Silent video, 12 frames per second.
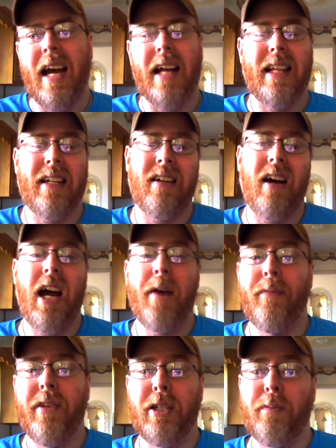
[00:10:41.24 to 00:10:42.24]
at the
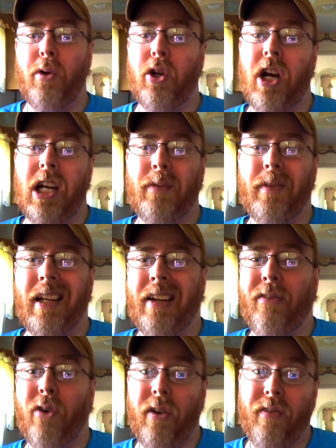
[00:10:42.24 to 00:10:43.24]
time, this book cost me
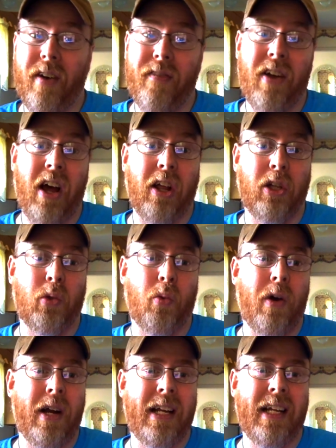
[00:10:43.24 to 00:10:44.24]
like $45
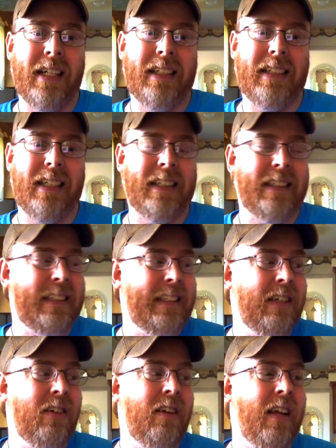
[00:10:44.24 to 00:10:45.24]
when it's
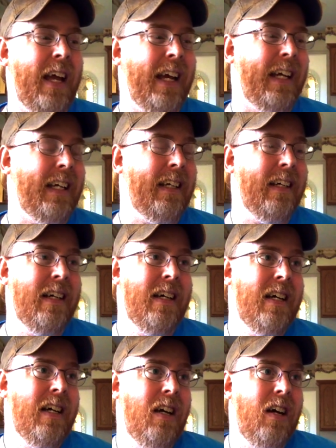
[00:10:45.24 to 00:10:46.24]
still like
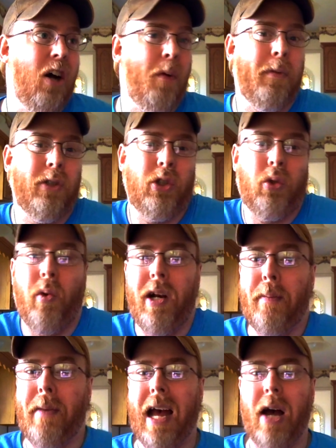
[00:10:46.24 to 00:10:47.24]
almost
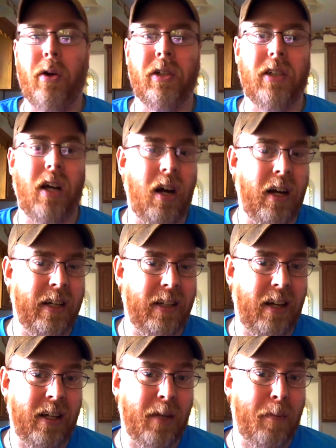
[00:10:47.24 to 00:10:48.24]
20 pounds
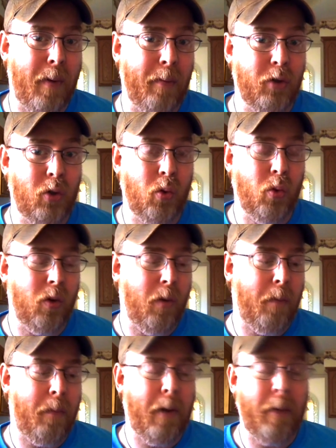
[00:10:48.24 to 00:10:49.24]
on the
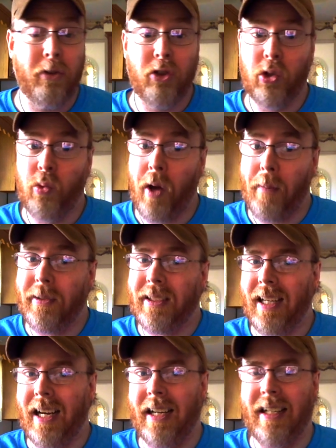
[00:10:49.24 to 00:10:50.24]
publisher's
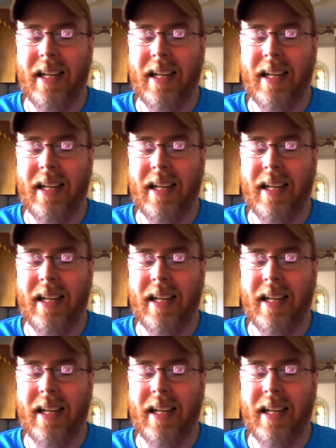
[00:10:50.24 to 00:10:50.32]
website.